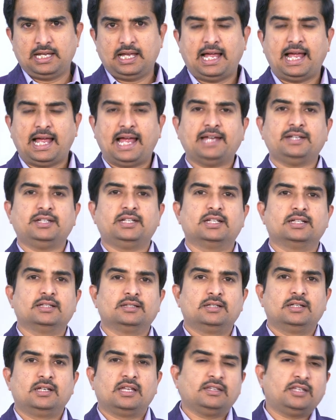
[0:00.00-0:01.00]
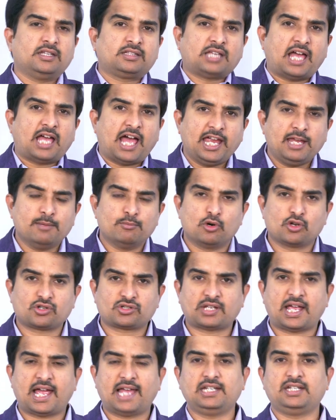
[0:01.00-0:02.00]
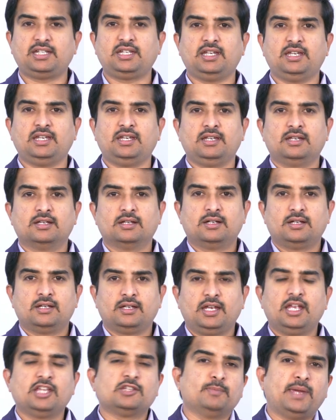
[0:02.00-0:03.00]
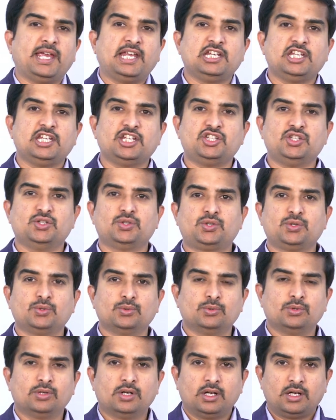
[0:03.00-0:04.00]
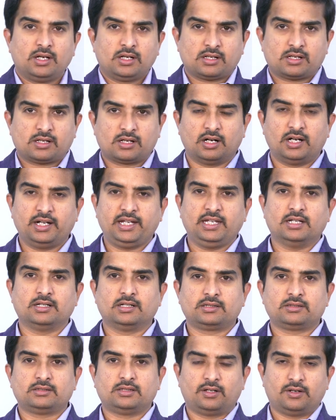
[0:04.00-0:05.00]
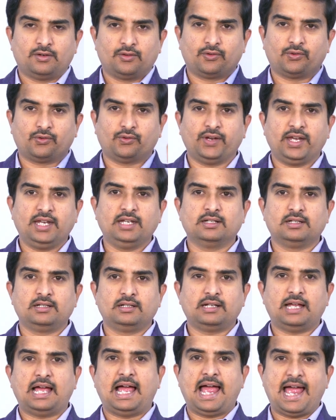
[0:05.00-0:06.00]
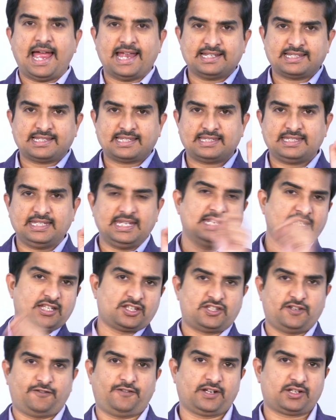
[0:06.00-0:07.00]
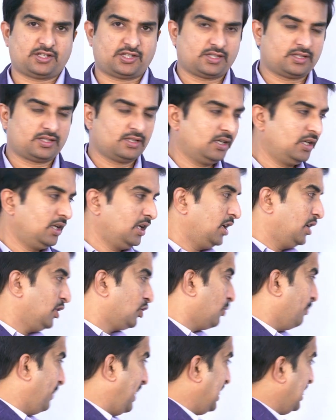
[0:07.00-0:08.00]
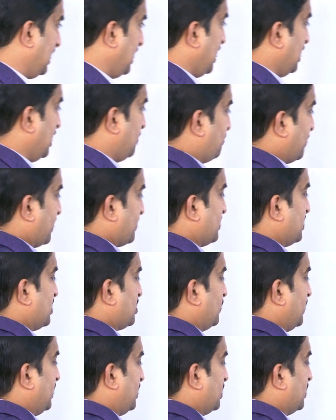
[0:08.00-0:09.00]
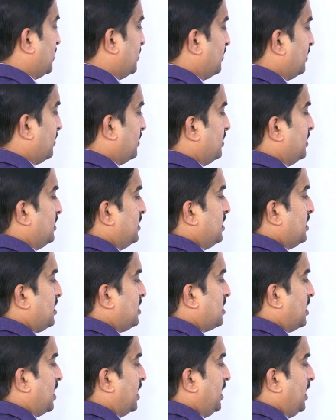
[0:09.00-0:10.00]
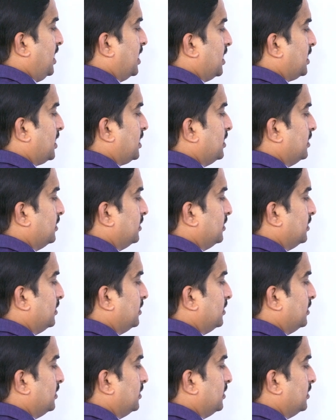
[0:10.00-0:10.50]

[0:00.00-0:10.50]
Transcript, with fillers: And uh, this high mortality is mainly due to cardiac, renal and CNS defects. So mainly it presents with cardiac,